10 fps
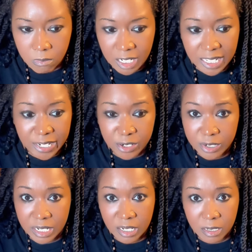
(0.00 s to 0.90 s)
cleared
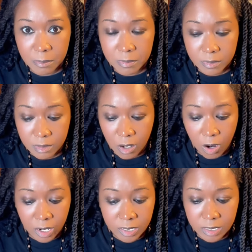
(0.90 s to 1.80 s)
up,
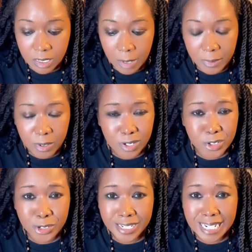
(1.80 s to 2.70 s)
or I'm hearing
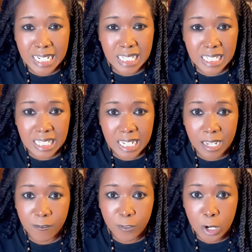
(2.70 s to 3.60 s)
you're needing to
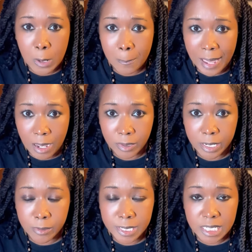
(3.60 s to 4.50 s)
set firm
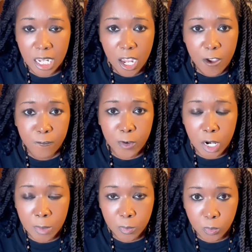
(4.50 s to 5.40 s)
boundaries,
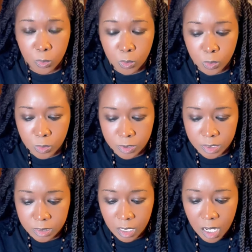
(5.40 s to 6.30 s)
firm rules.